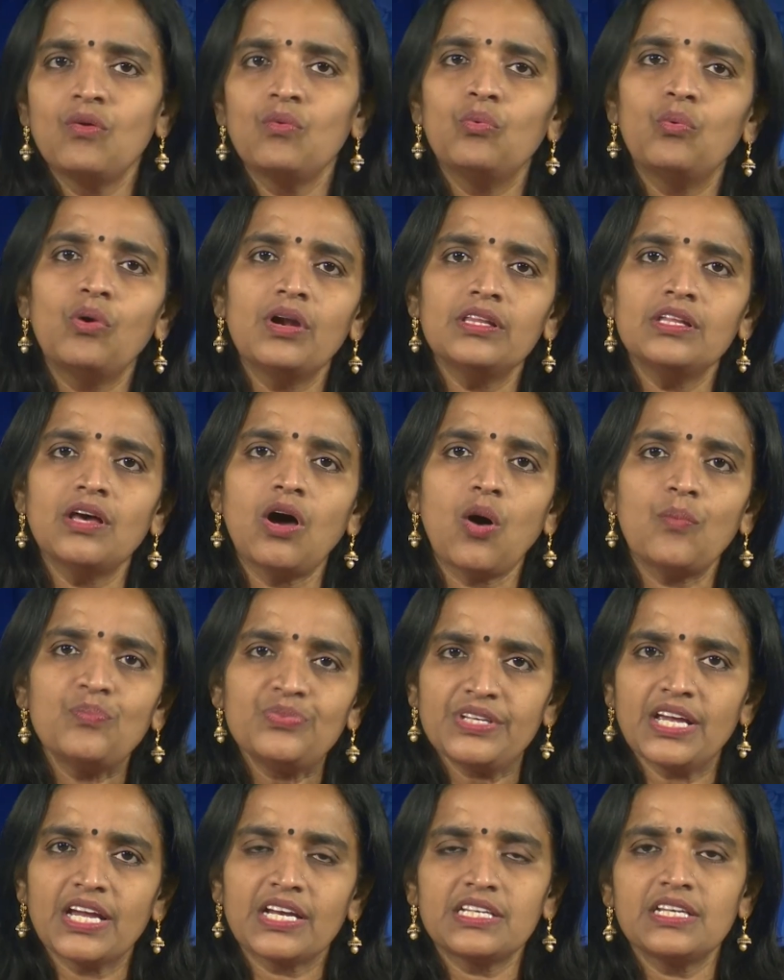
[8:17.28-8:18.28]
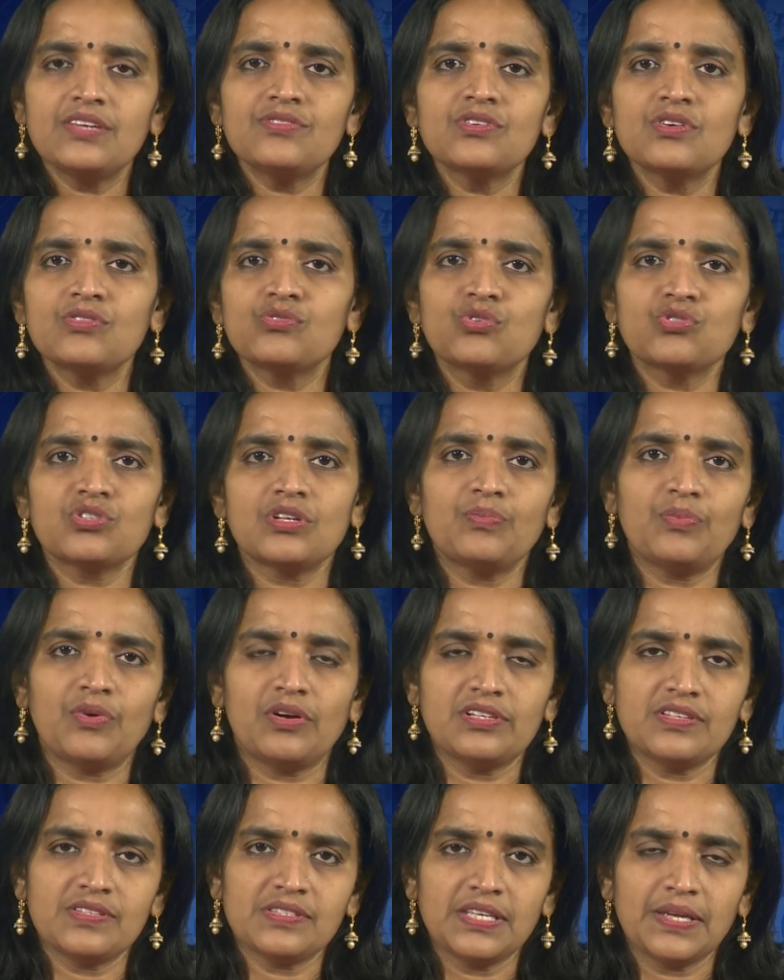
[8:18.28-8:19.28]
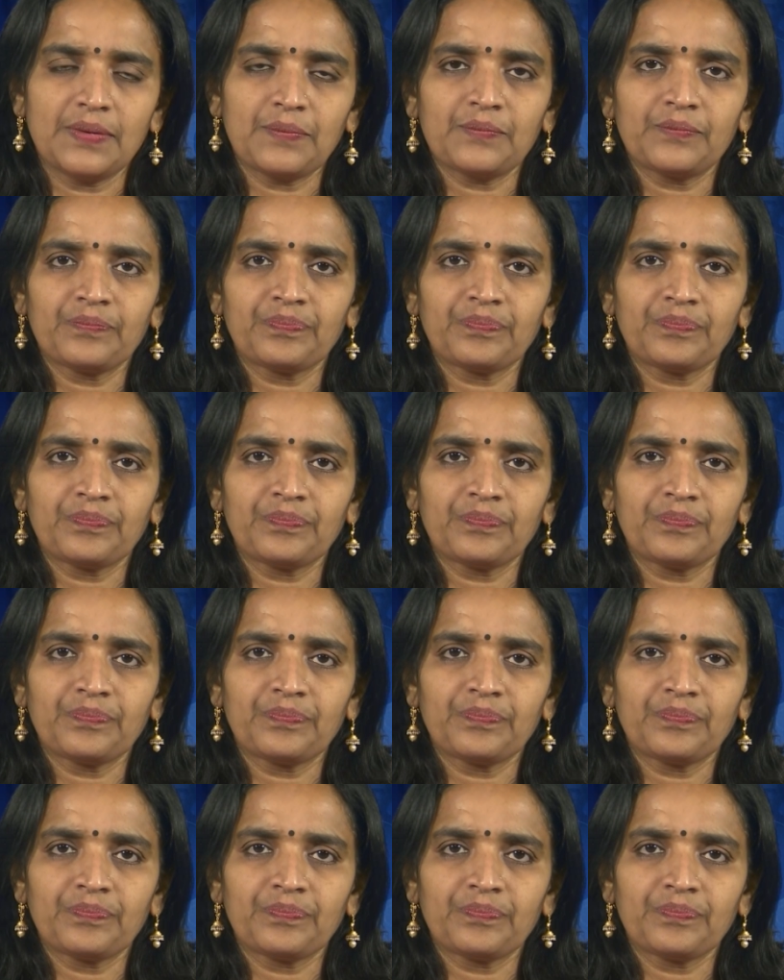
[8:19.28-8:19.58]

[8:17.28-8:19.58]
what are the objectives of social policy.